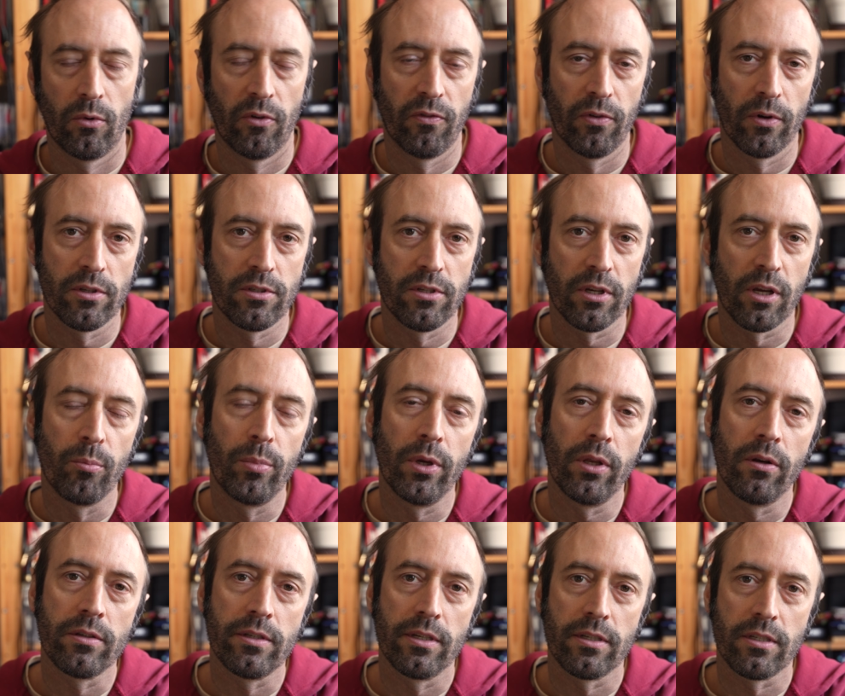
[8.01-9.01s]
refers to
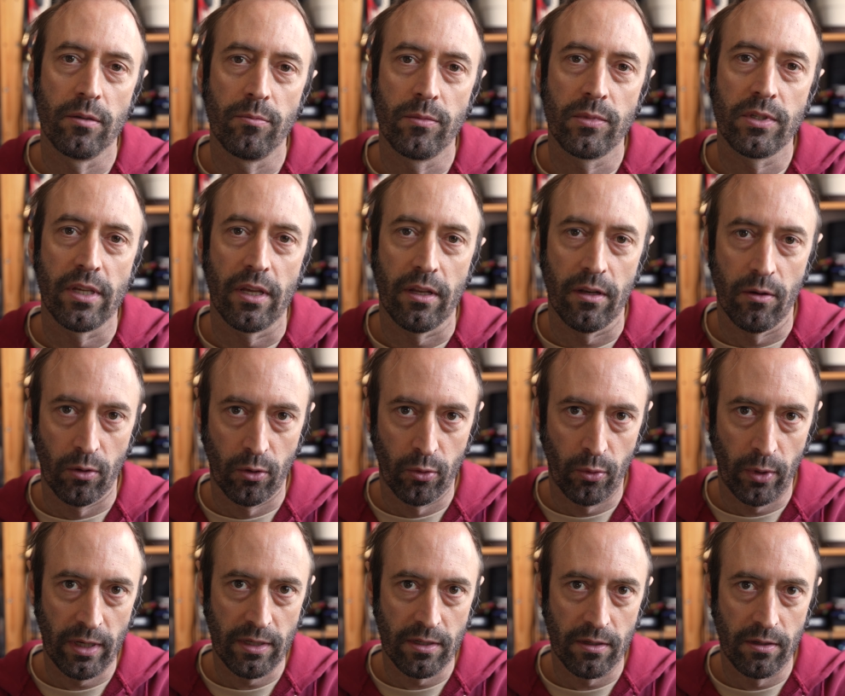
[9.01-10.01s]
computer systems that
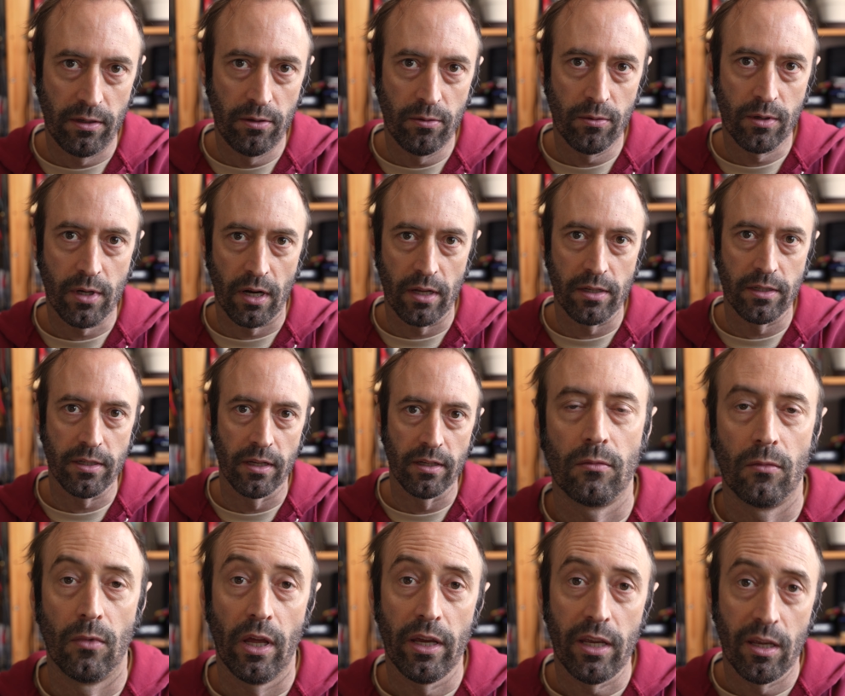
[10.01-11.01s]
create new content,
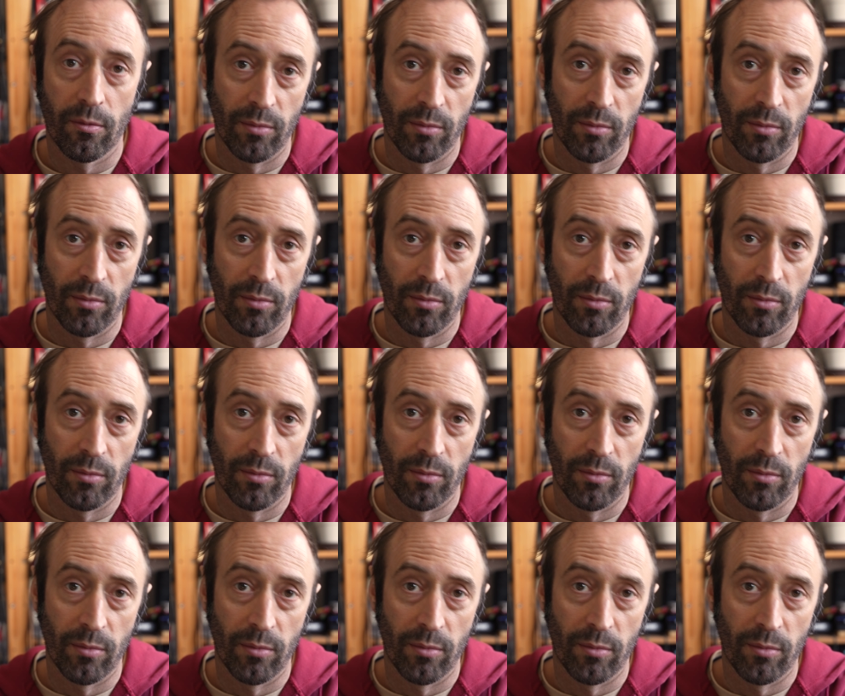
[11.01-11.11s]
like